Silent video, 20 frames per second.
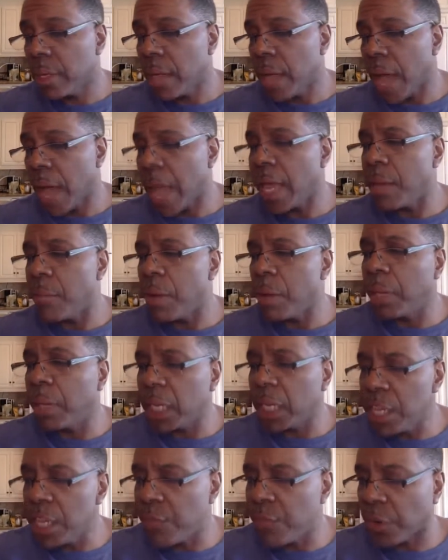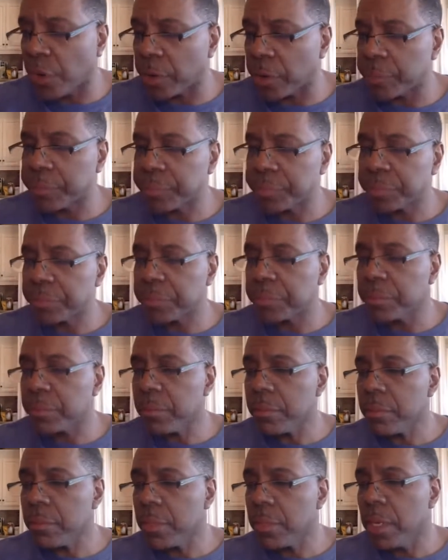I am a believer,
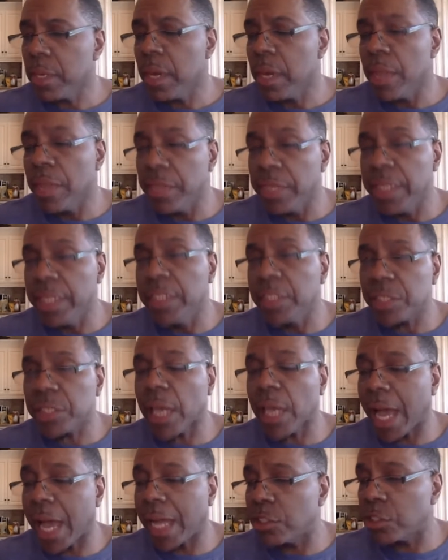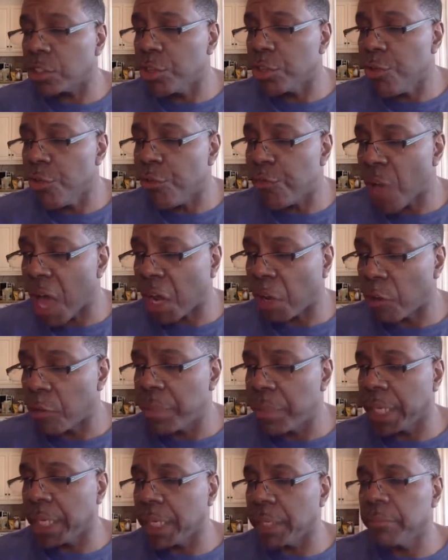and these signs do follow
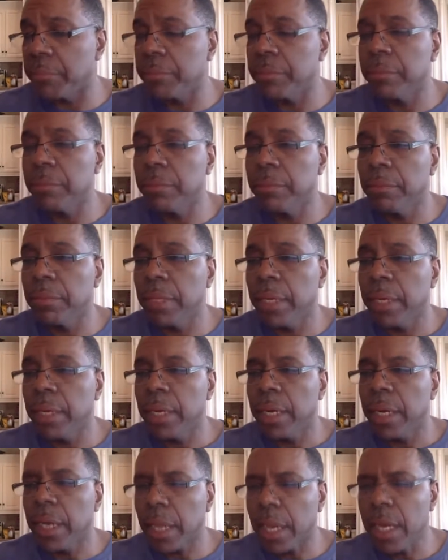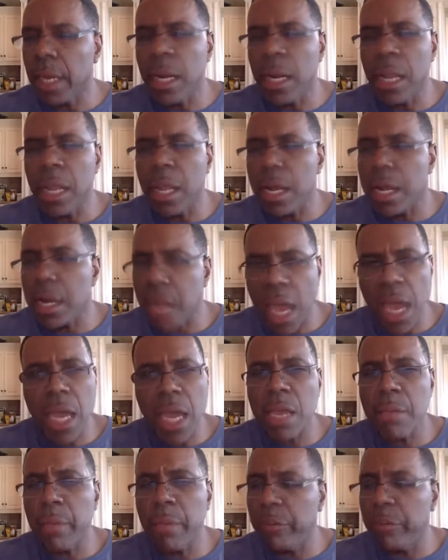me. In the
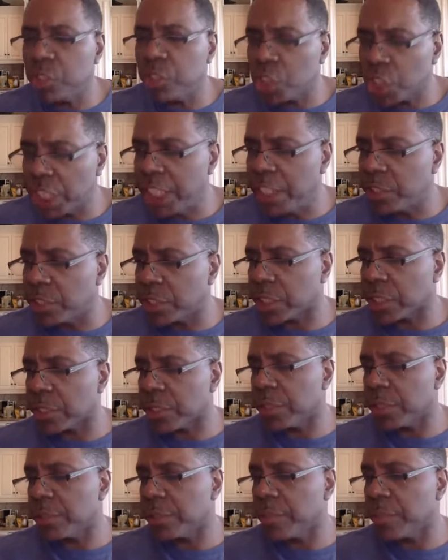name of Jesus,